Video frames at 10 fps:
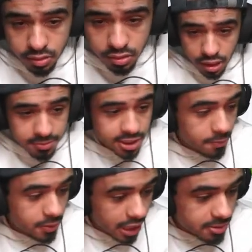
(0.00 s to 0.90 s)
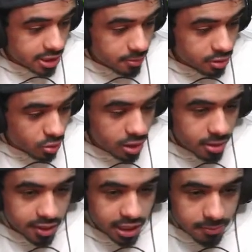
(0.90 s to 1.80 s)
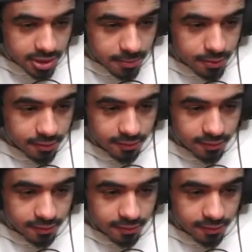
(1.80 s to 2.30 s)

I'm skipping. I'm skipping. Don't worry, man. I'm skipping.